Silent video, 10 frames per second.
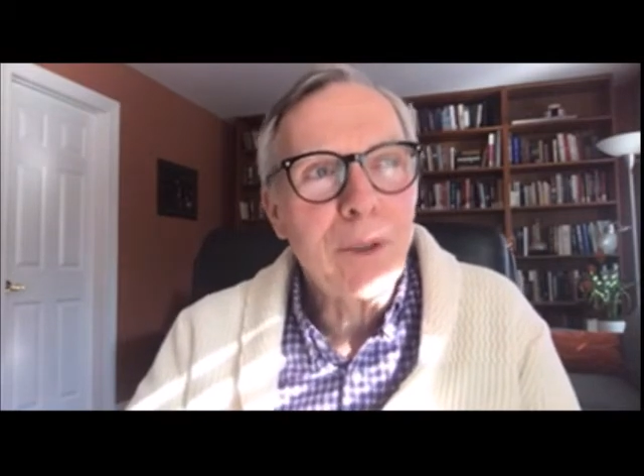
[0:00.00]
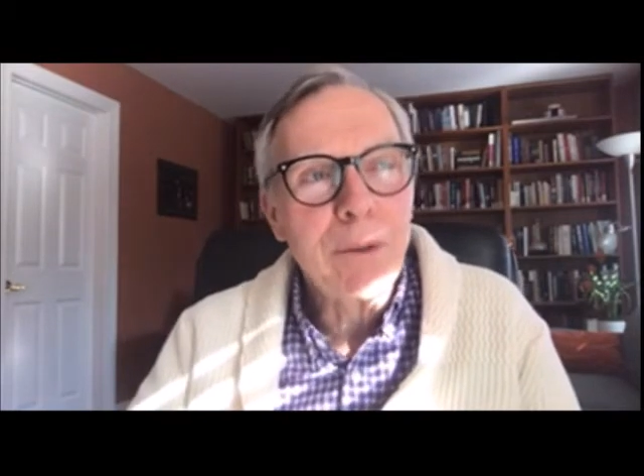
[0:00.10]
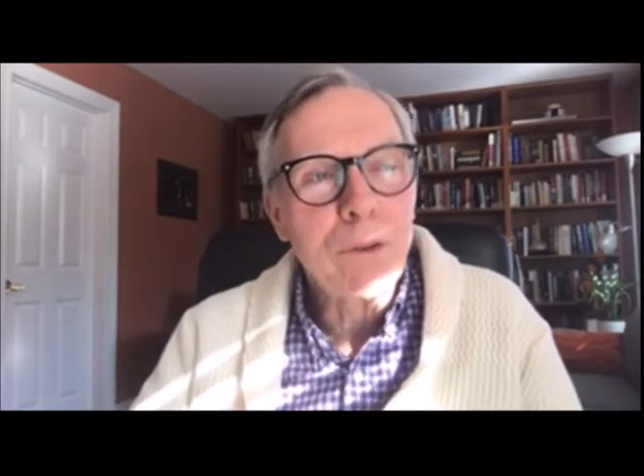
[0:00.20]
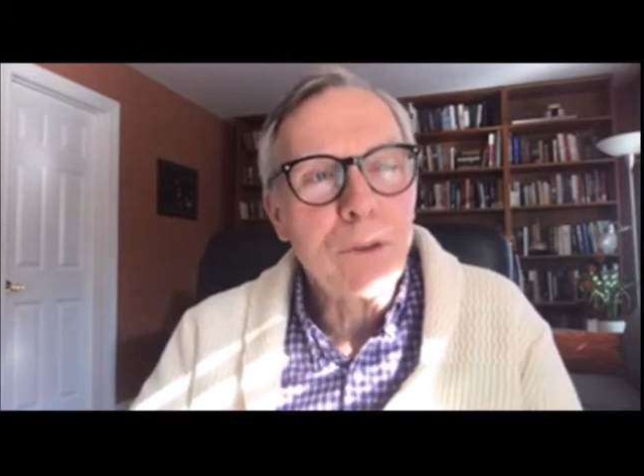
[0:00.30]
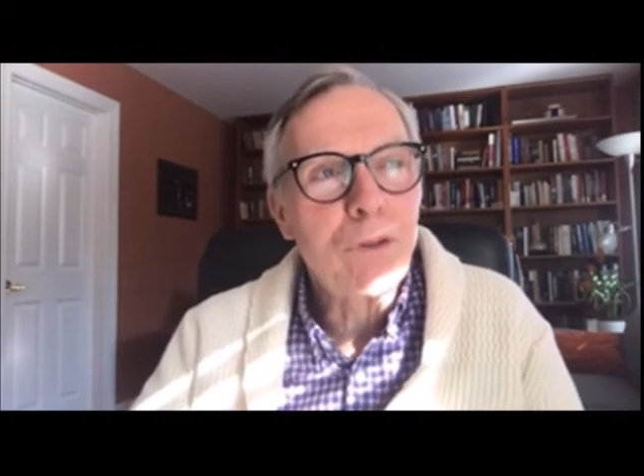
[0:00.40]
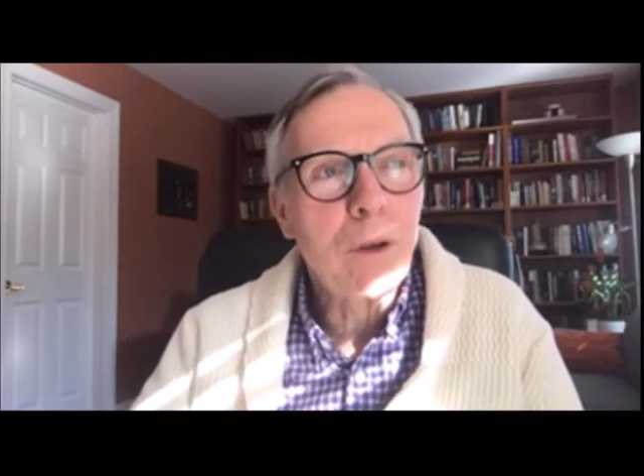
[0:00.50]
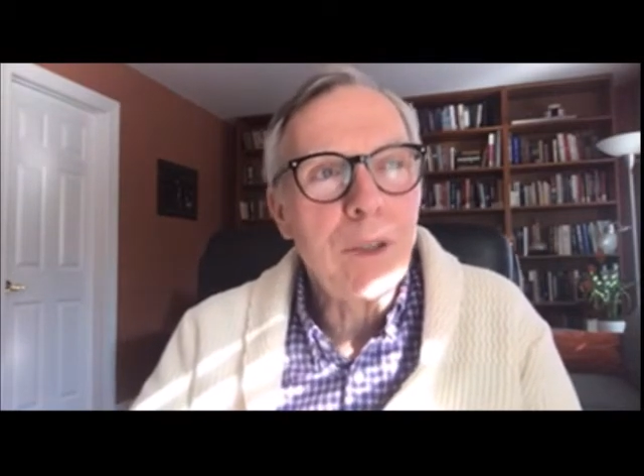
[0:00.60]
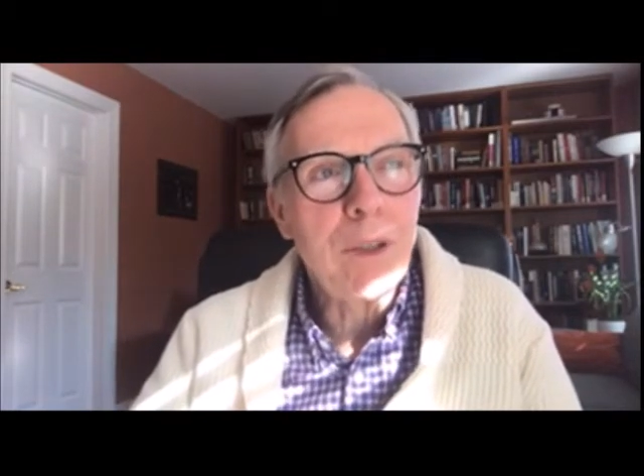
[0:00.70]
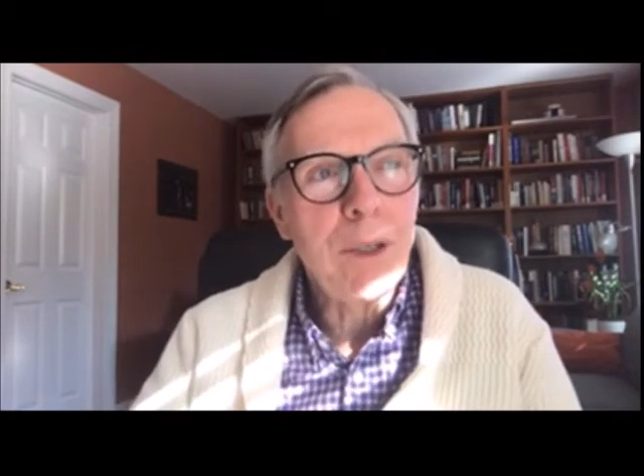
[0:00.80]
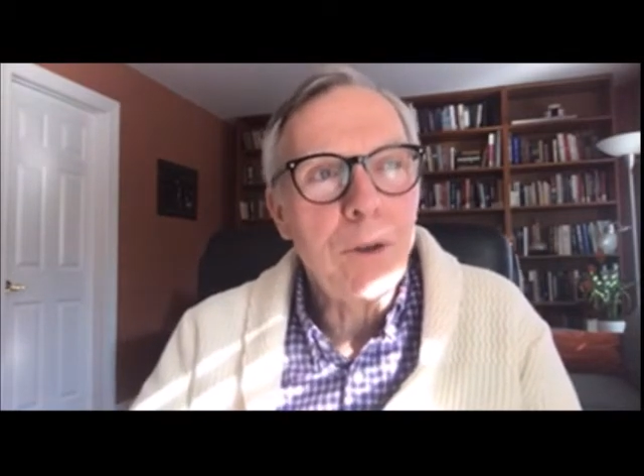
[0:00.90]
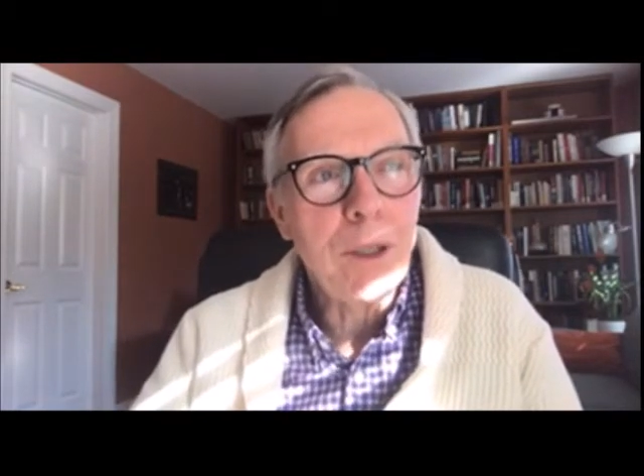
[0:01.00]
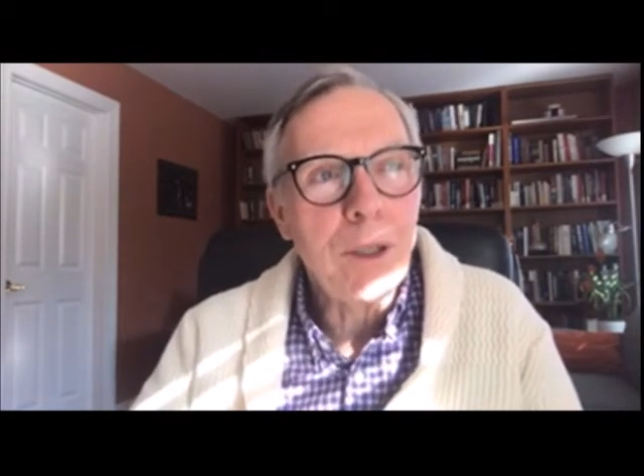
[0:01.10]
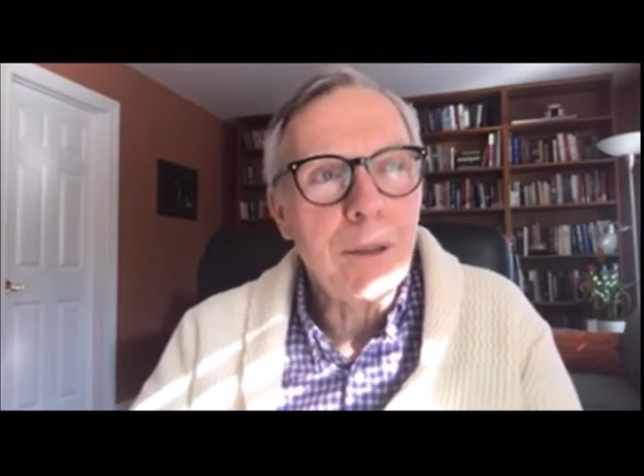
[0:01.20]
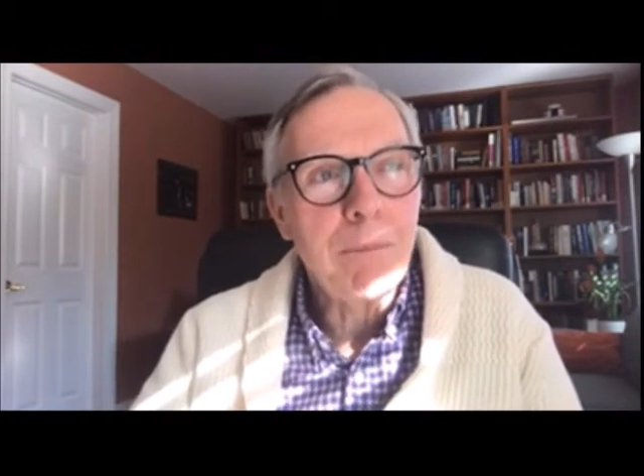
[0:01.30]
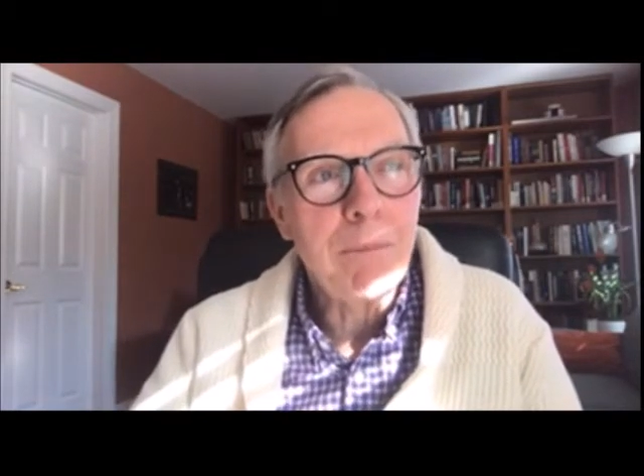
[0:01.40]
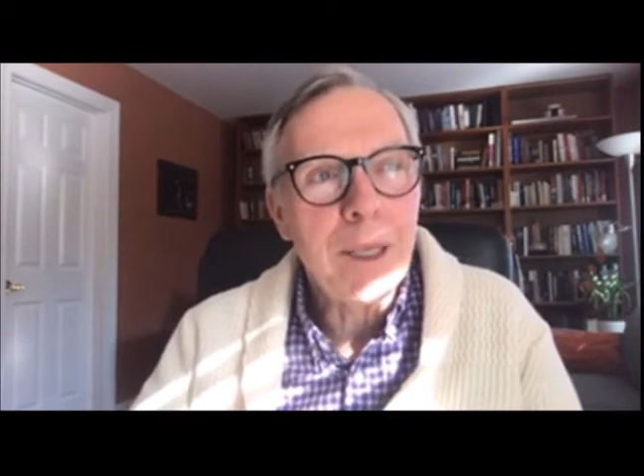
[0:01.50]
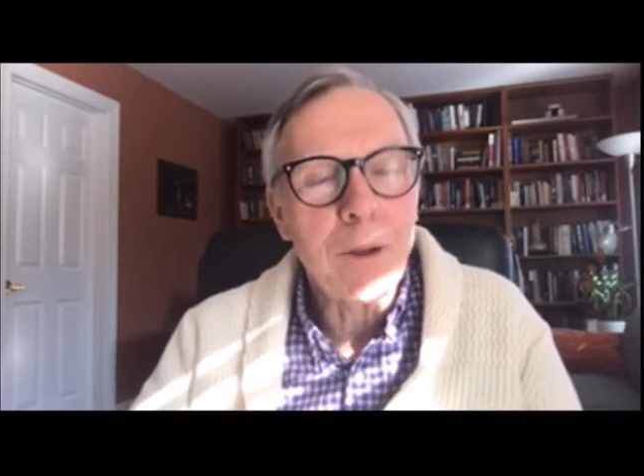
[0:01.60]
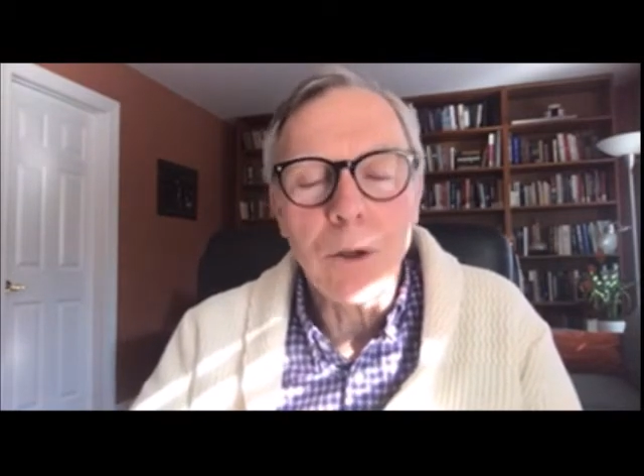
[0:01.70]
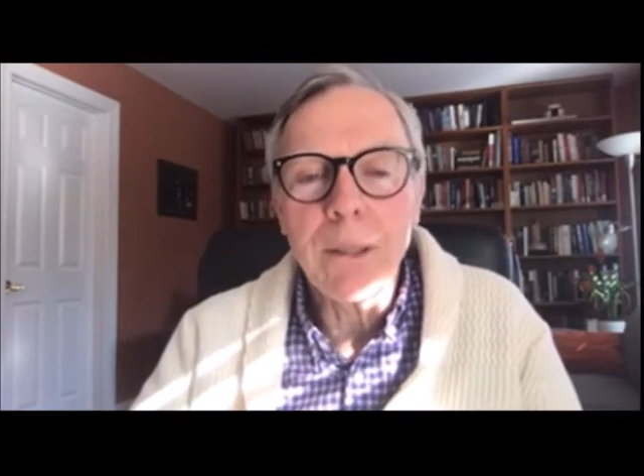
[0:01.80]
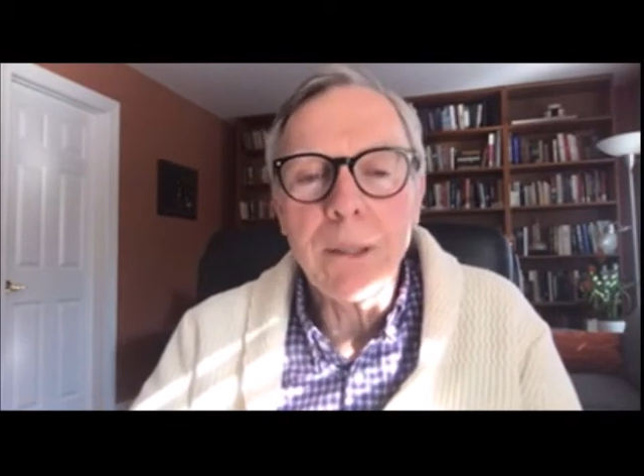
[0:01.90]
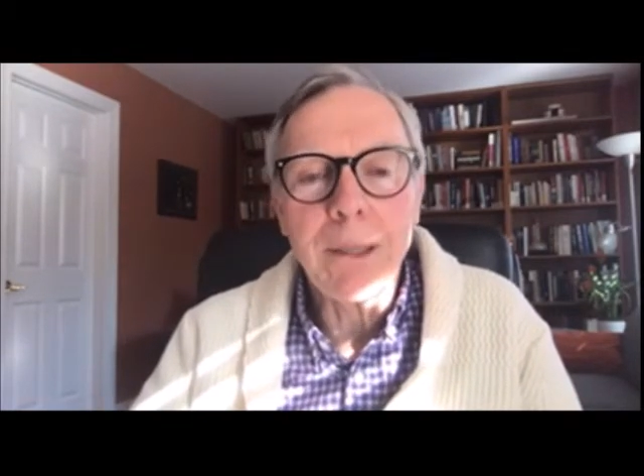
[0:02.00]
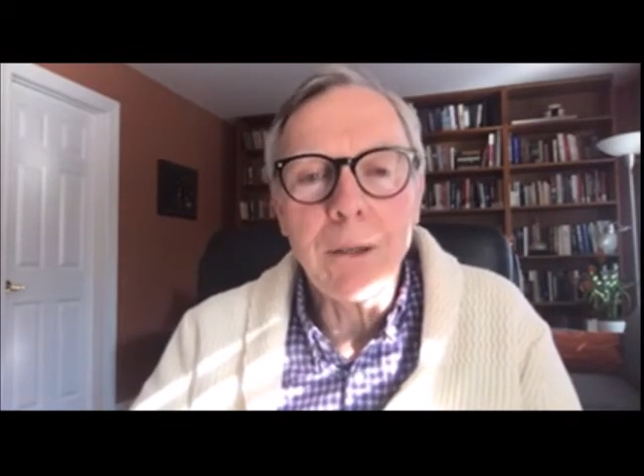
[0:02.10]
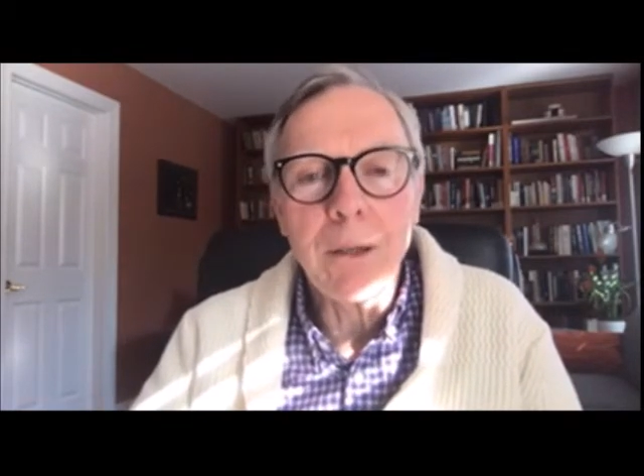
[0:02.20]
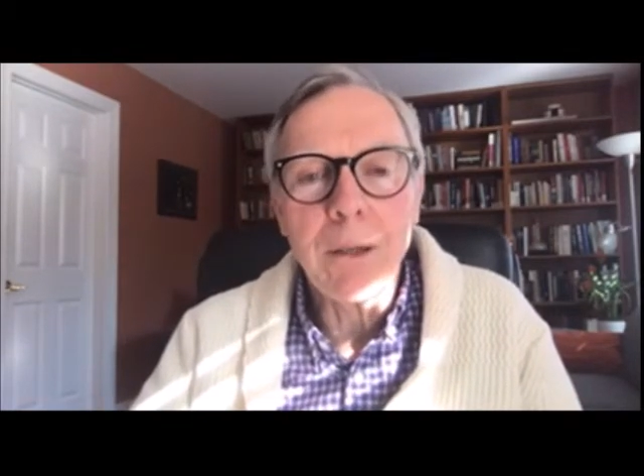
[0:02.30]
of the Soviet Union, you know, early in the